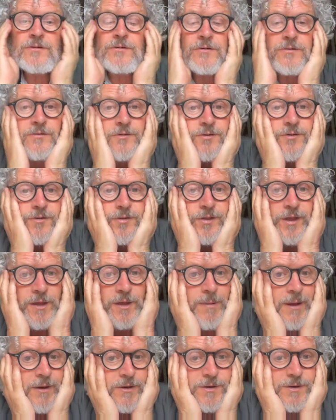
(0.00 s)
You can just think
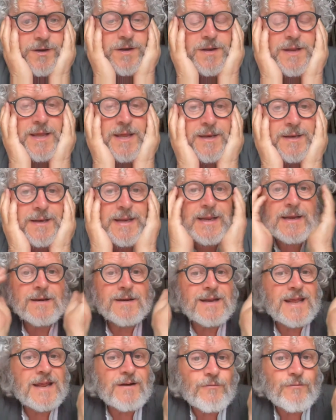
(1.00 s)
about it
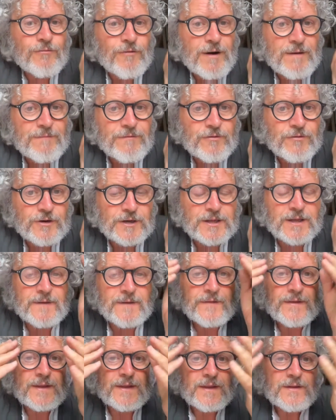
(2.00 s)
in reverie,
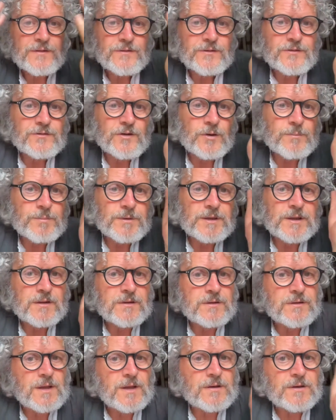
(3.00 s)
just opening
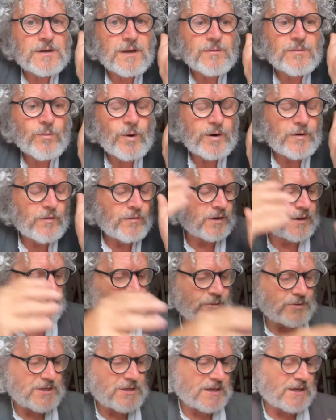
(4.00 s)
and wondering, or